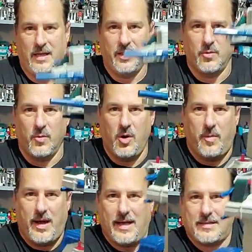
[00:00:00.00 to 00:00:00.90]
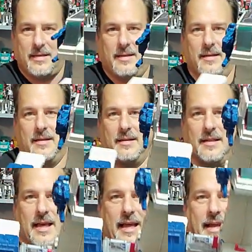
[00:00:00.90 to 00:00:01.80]
the robot
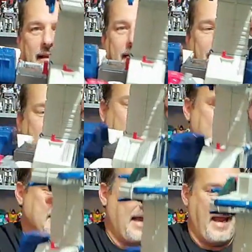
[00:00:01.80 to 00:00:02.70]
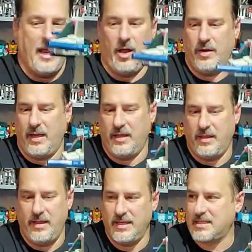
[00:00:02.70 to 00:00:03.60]
laying down. And
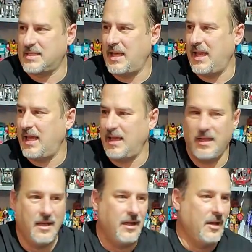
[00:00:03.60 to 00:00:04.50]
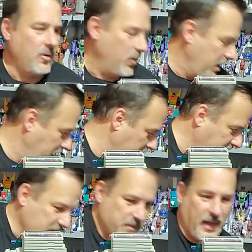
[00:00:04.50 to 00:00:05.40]
this thing, where
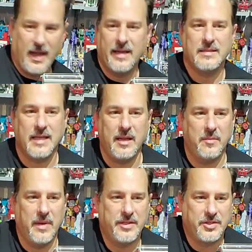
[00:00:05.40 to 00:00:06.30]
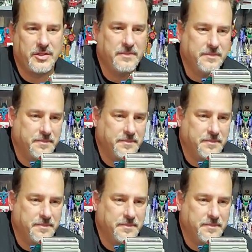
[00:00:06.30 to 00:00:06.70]
is my tape measure?